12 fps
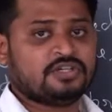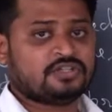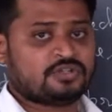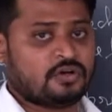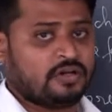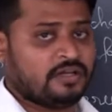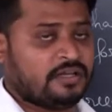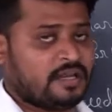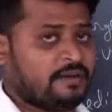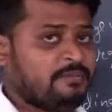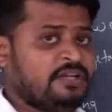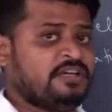soil,
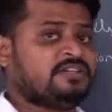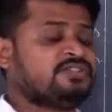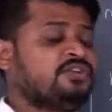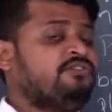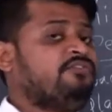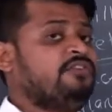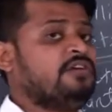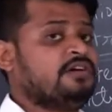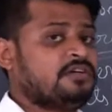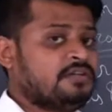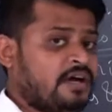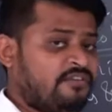and millions of
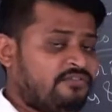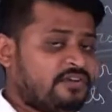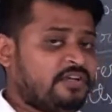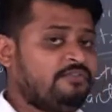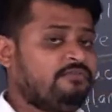years after it